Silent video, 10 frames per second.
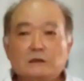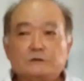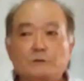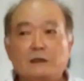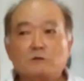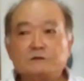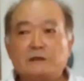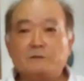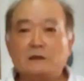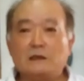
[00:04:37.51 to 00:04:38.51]
So when I go
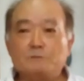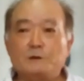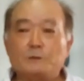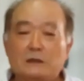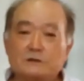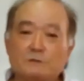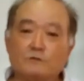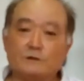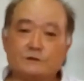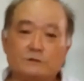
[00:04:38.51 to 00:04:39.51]
seminar, people ask me
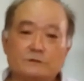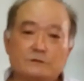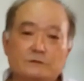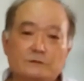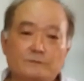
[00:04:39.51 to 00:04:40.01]
questions,